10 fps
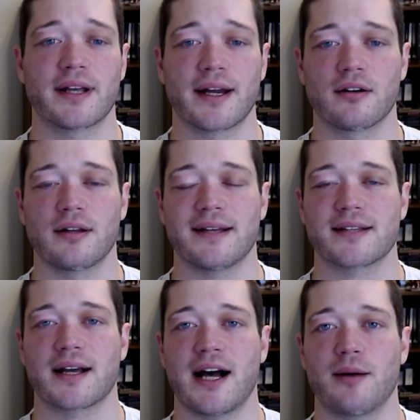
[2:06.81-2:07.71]
Carol as
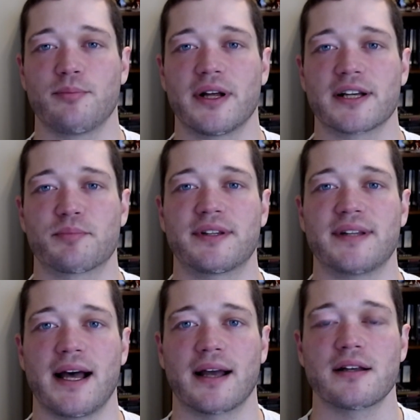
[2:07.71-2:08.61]
a complex
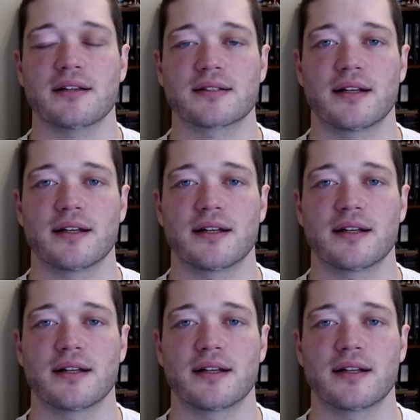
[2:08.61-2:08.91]
protagonist